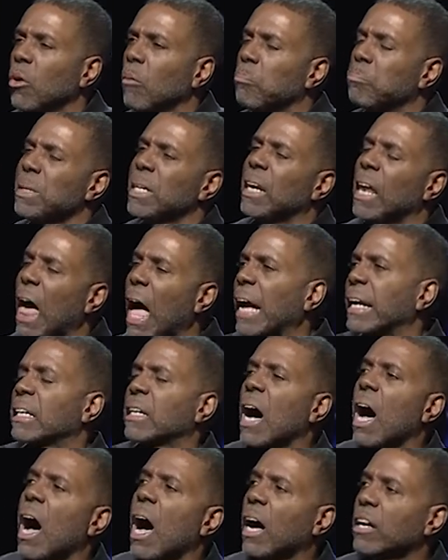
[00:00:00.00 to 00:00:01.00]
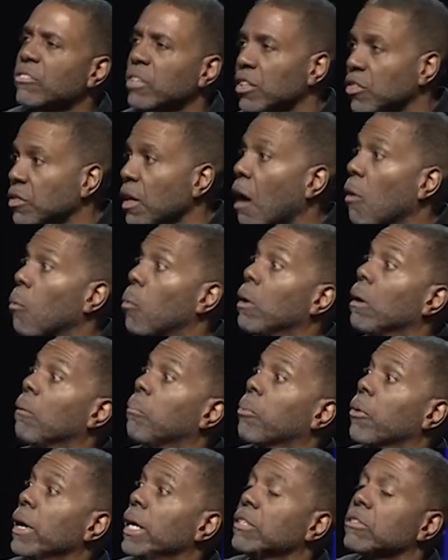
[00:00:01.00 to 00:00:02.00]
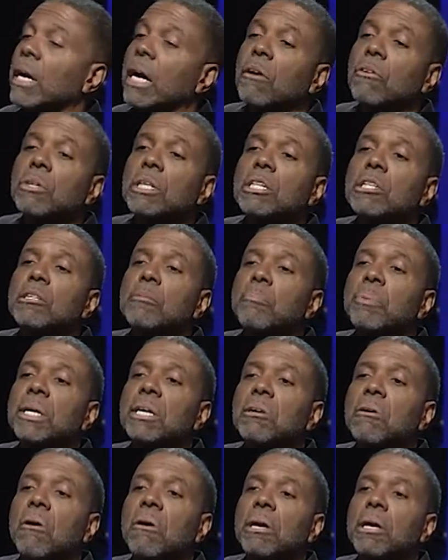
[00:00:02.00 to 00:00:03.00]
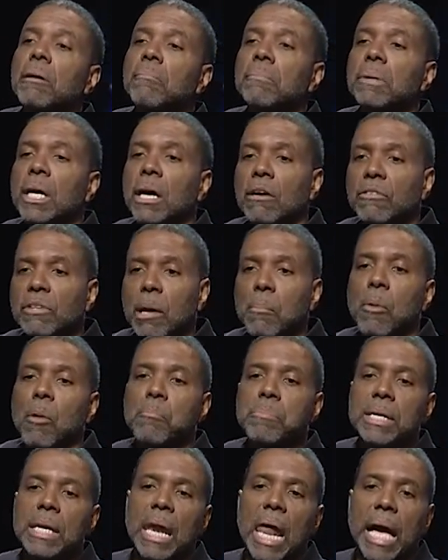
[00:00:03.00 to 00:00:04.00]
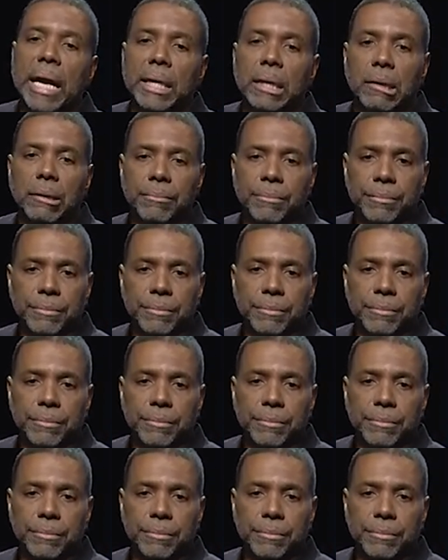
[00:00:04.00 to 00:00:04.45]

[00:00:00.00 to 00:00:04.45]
be like God, they thought, well, praise, I don't need to depend on him because I'm going to be like him.